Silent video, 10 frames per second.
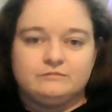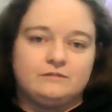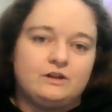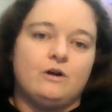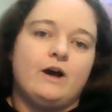
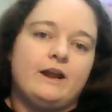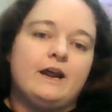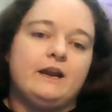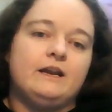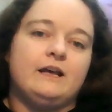you know,
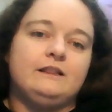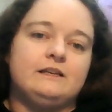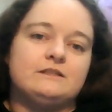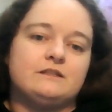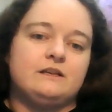and
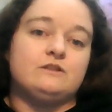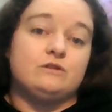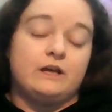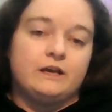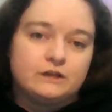these are,
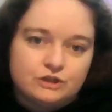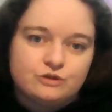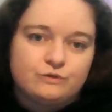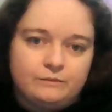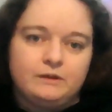like,
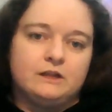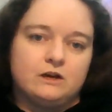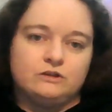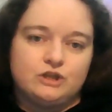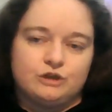extremely
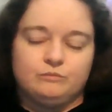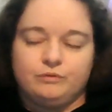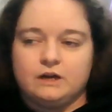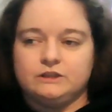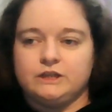long-term
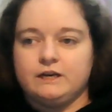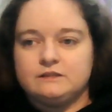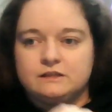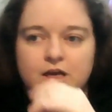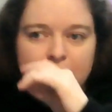projects,